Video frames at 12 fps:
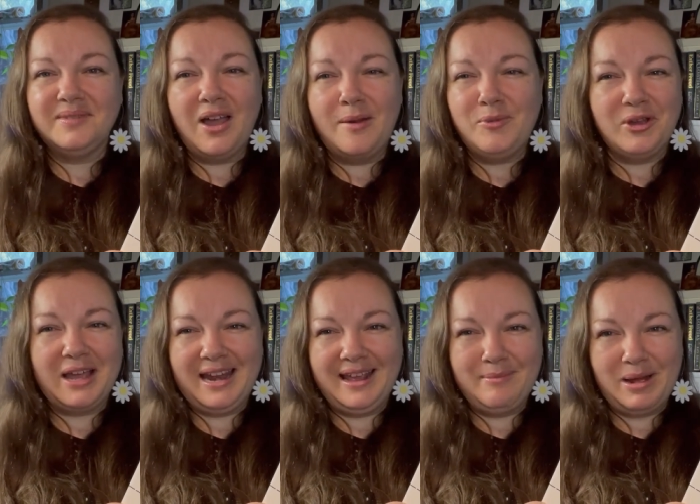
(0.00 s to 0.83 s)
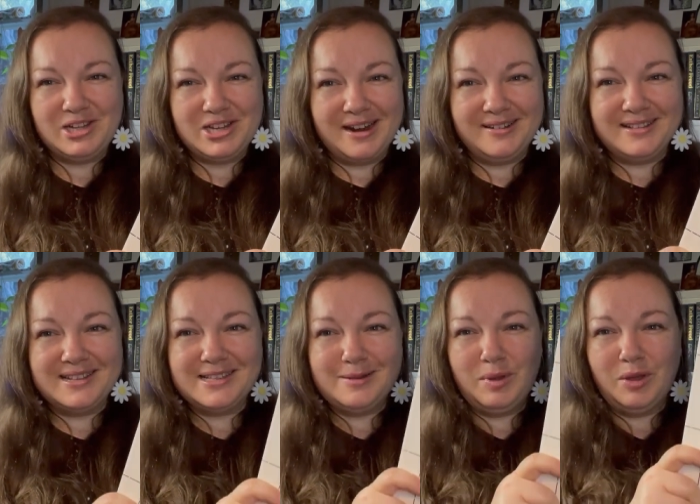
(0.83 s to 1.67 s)
I'm not getting much out of
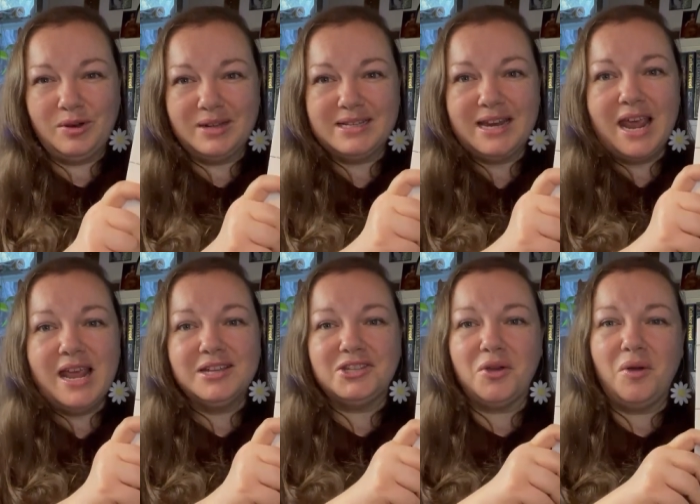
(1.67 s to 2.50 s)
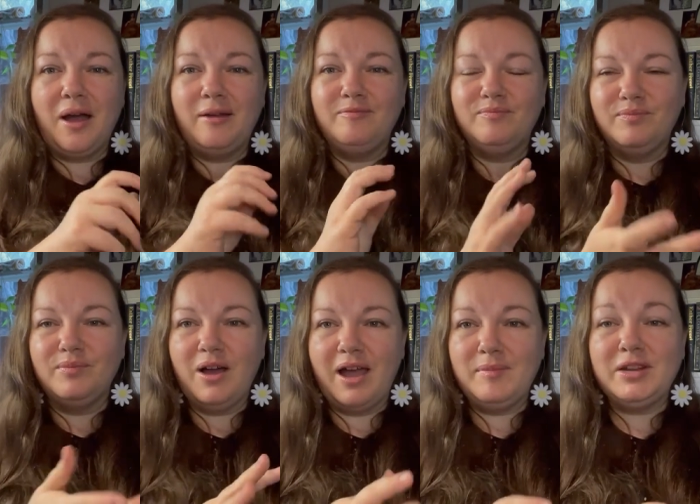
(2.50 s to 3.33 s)
this, to be honest. So I'm
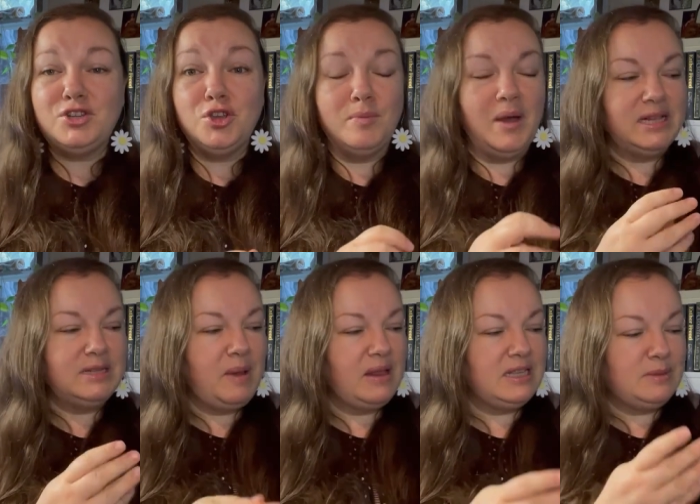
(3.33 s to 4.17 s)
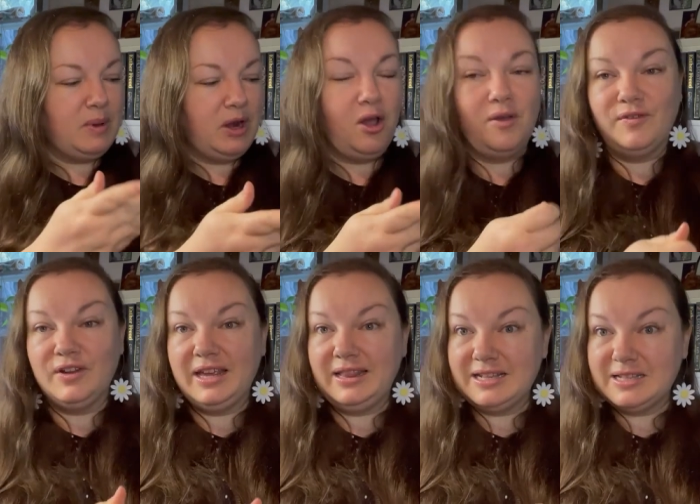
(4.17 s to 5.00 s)
I'm in two minds about this, but
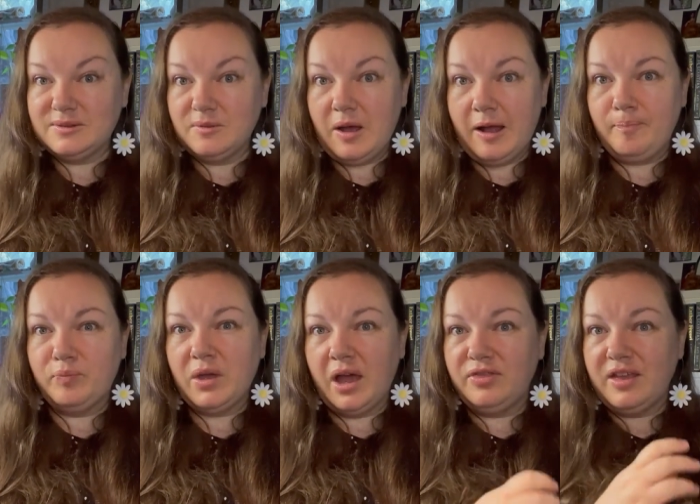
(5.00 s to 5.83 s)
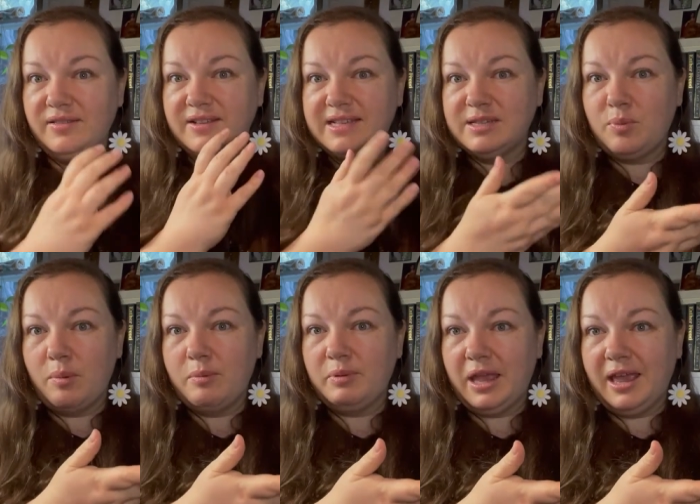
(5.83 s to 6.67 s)
hopefully this, um, I think this is
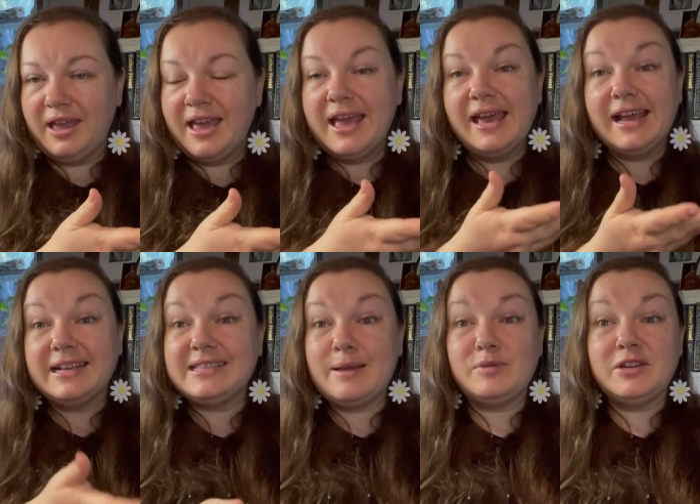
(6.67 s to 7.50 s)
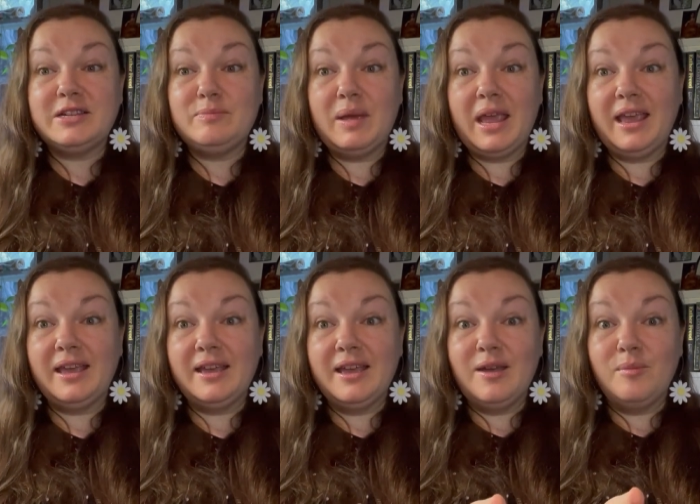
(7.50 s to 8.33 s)
probably accepted to be
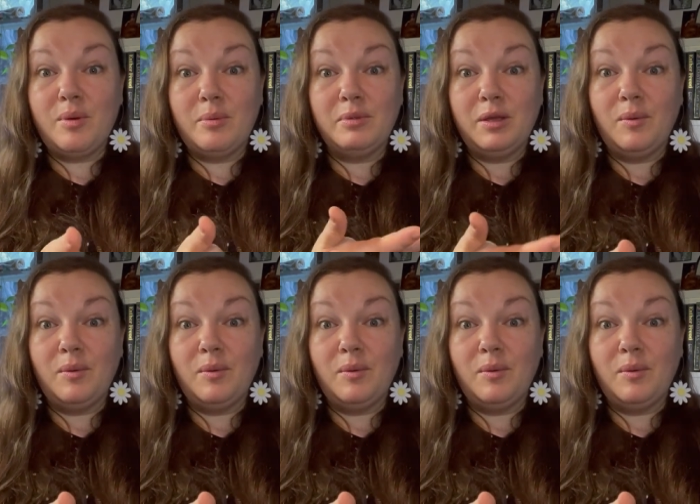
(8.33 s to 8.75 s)
probably